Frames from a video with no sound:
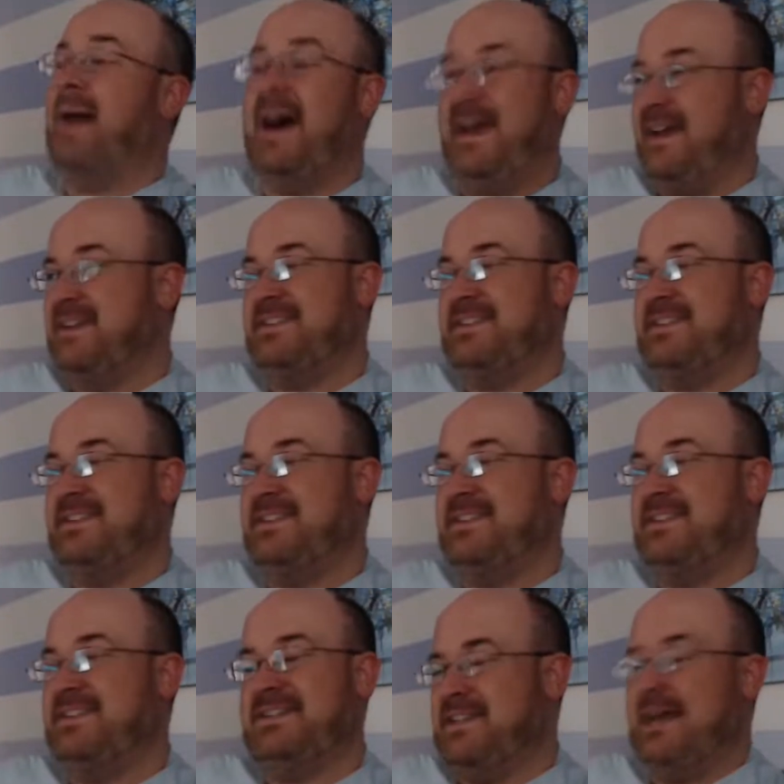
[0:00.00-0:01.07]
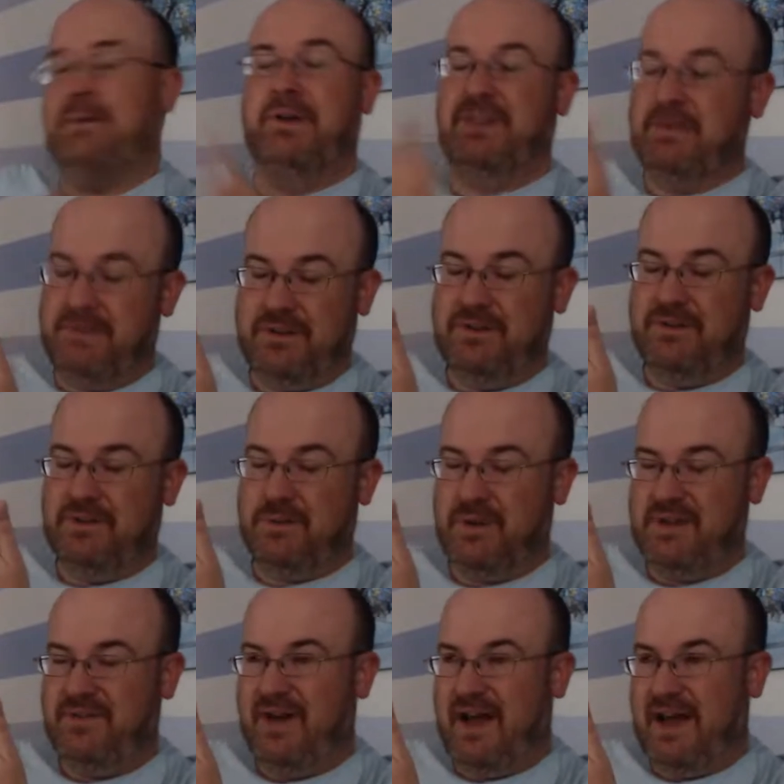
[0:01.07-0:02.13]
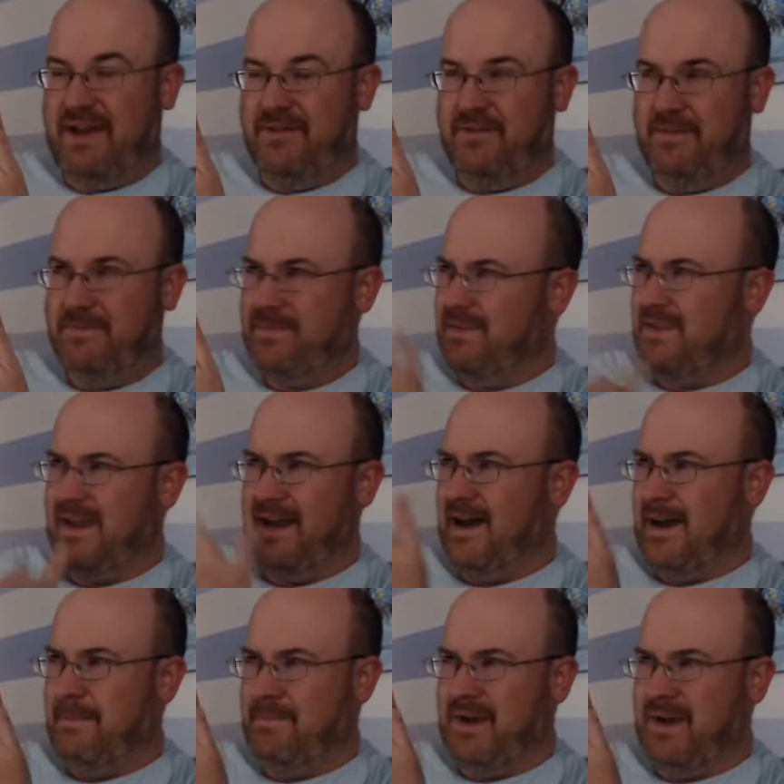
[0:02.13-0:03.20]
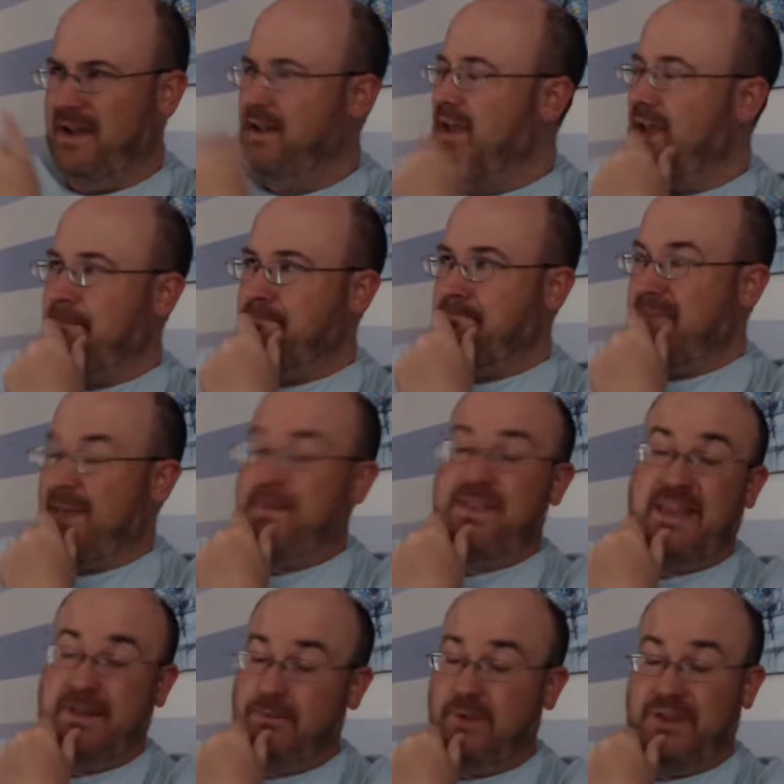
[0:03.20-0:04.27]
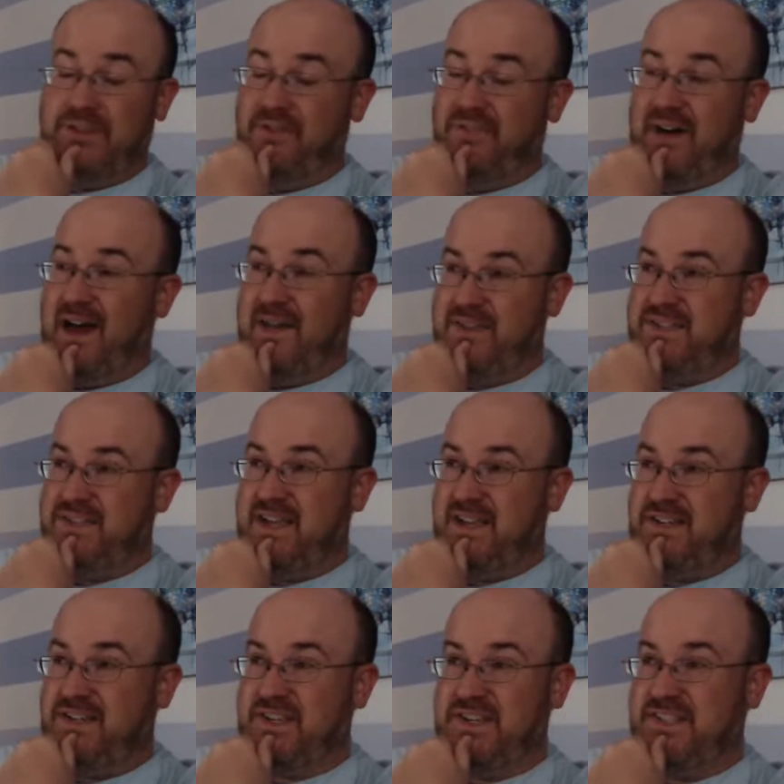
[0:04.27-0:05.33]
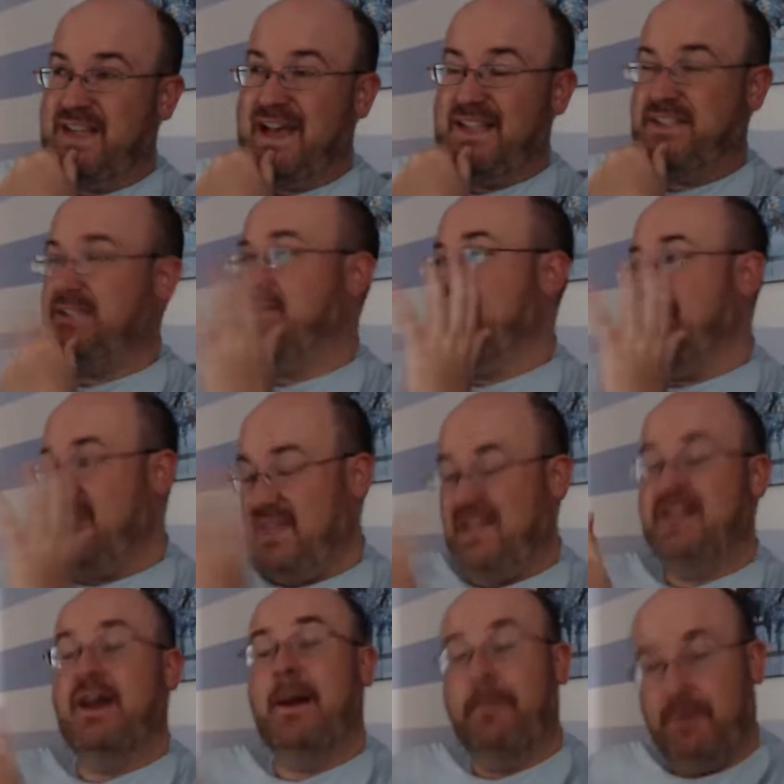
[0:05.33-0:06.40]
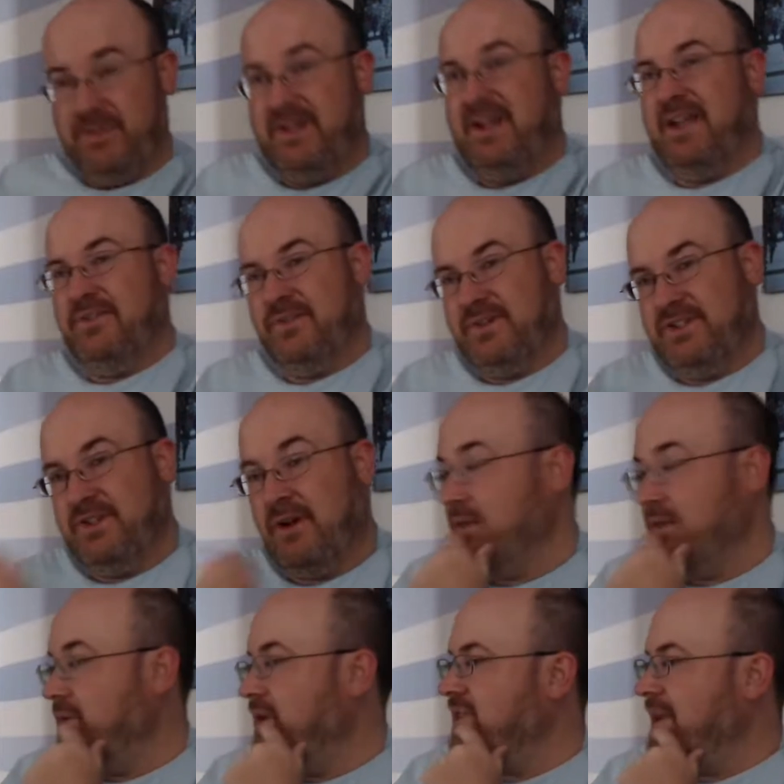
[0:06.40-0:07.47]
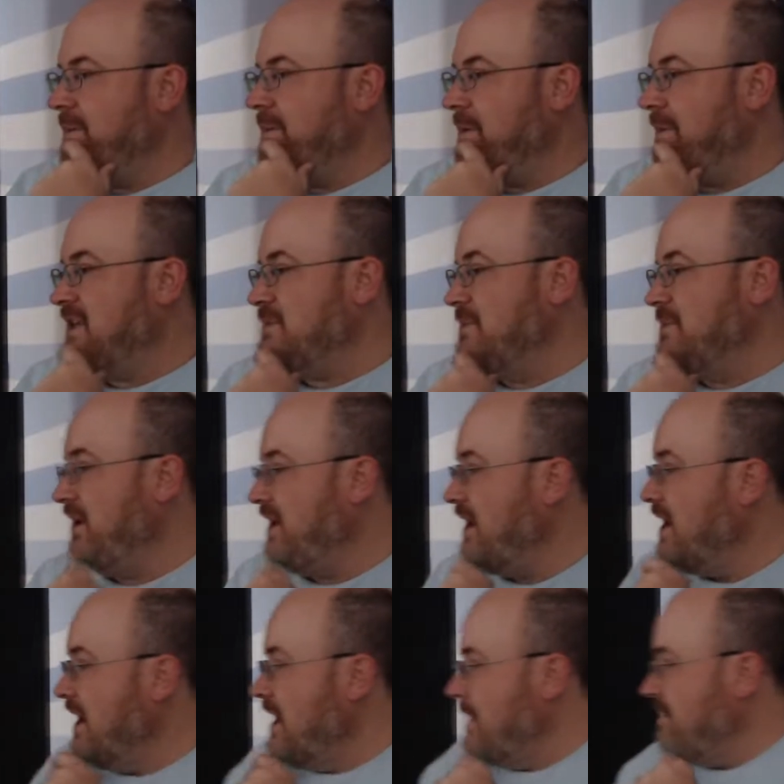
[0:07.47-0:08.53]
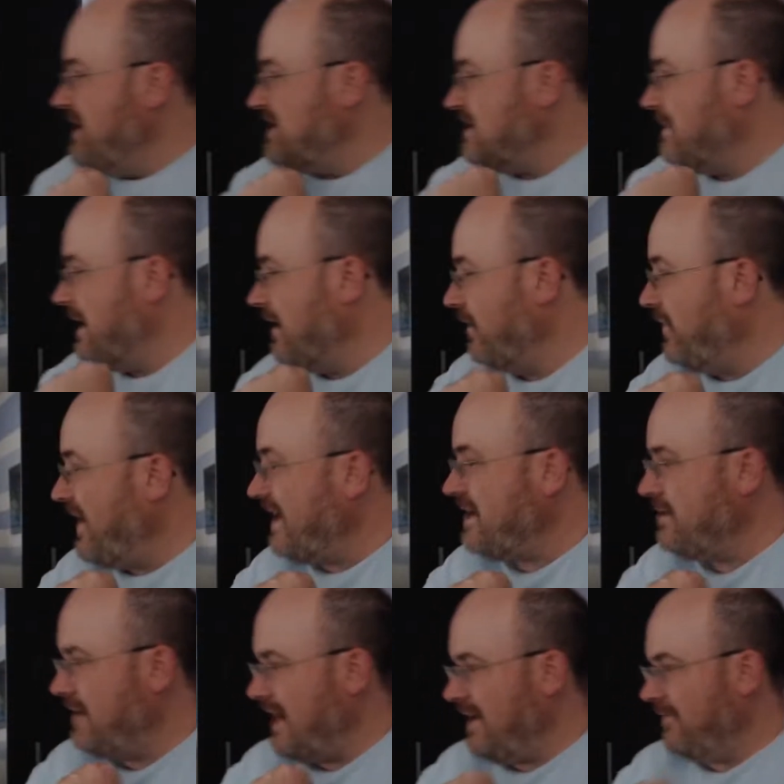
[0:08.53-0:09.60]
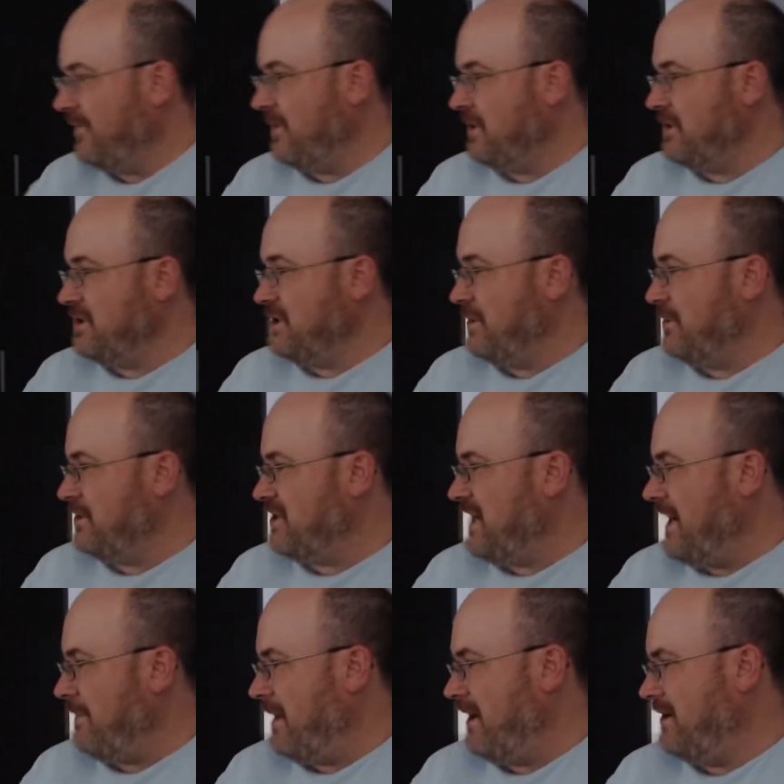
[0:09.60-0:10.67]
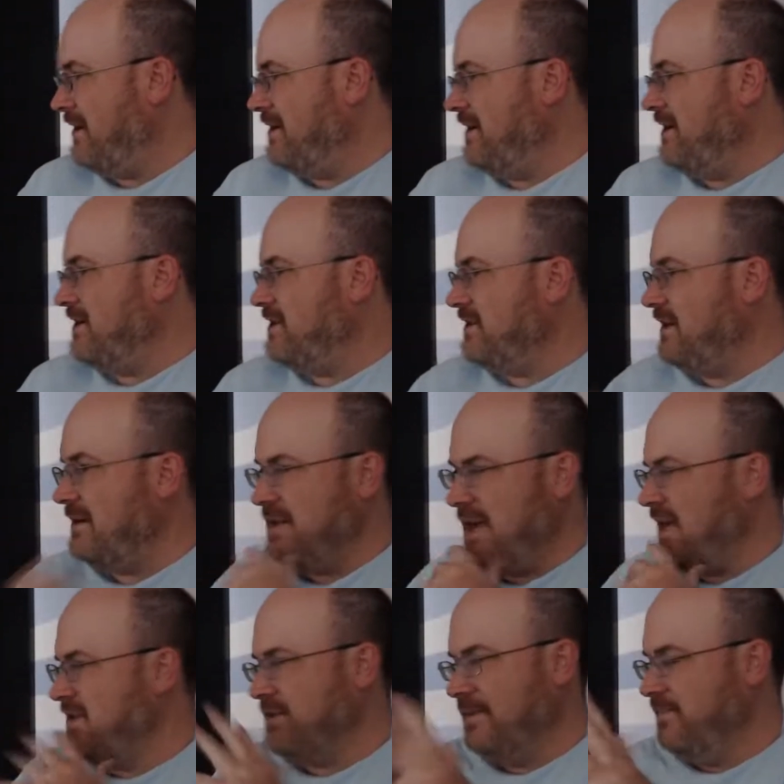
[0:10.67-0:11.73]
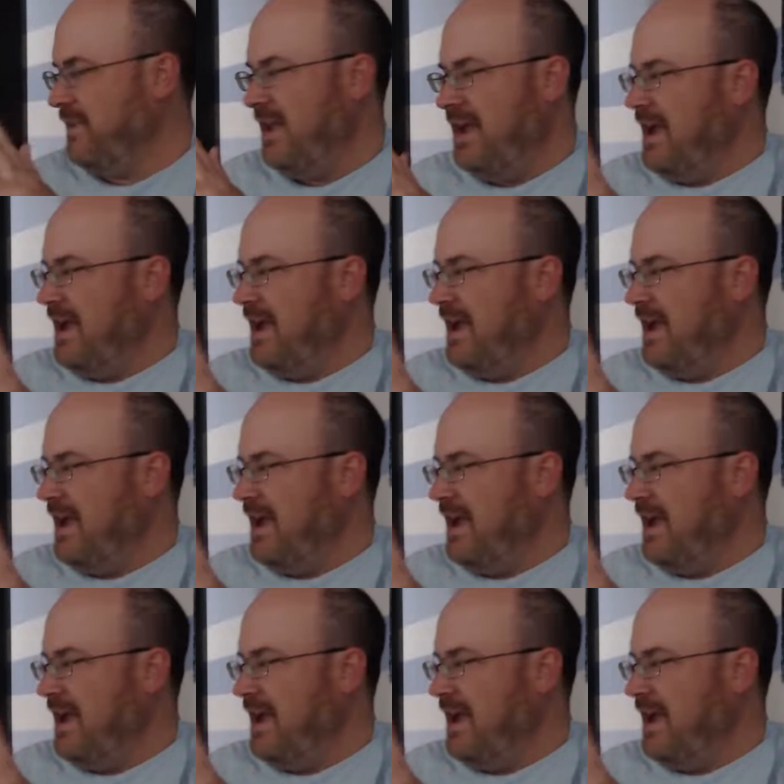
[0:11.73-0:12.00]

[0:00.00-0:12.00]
I'm biased because I want them to do the 25, but maybe they'd run the 5 instead, just because that's the number that Hendrick started with. That'd be a possibility. Beast of Metal, thank you again for your super chat. My goodness, you guys are.